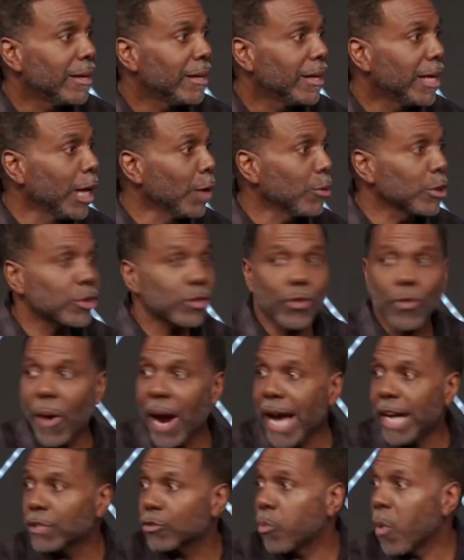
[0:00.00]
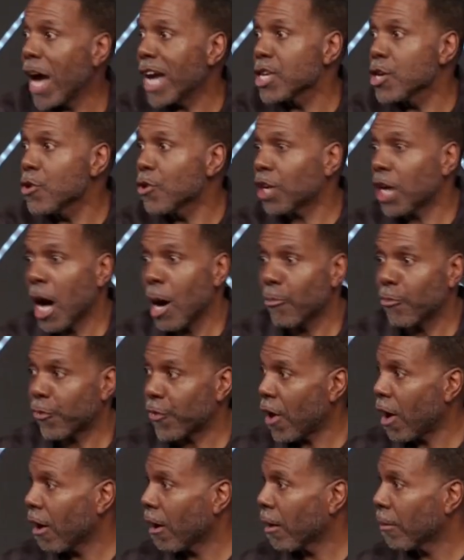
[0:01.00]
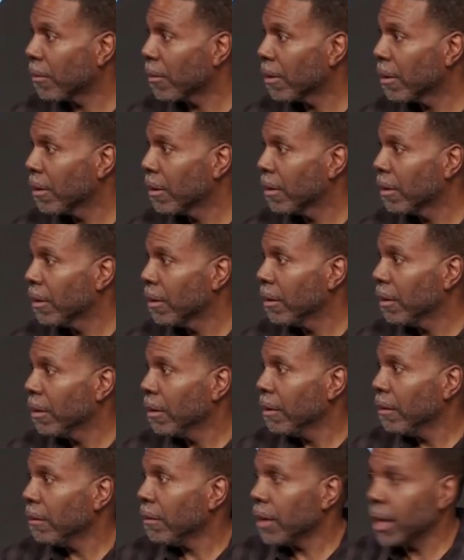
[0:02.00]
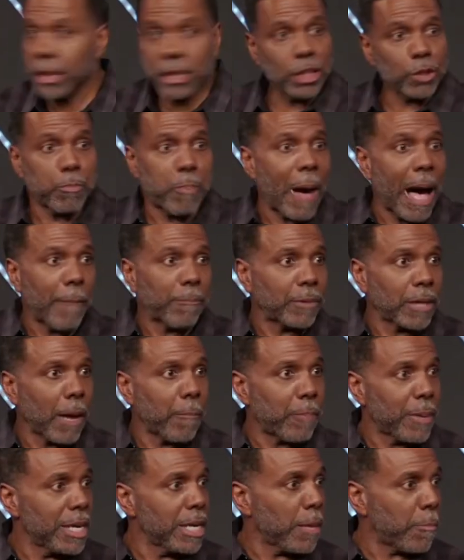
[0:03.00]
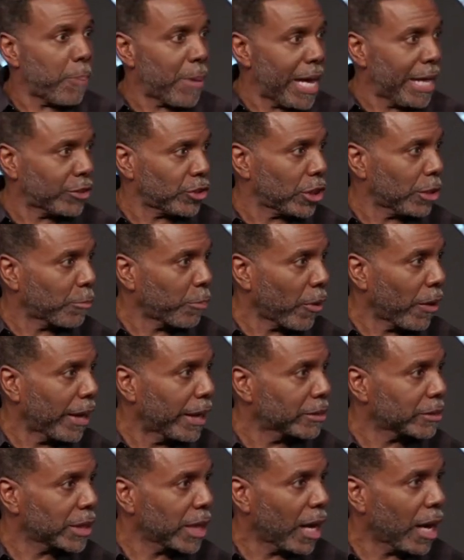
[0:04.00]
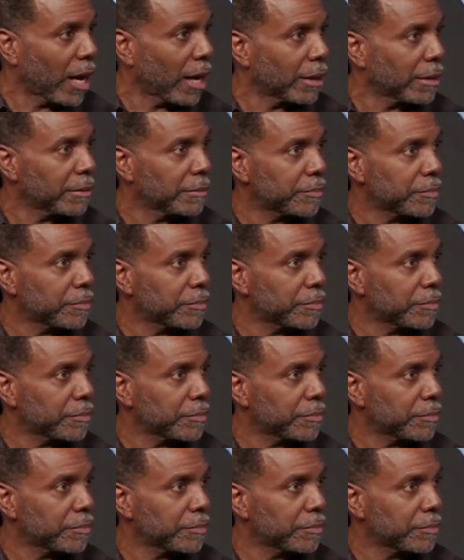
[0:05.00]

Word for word: It was grace. Where you come from? He just popped up in the picture, praise God.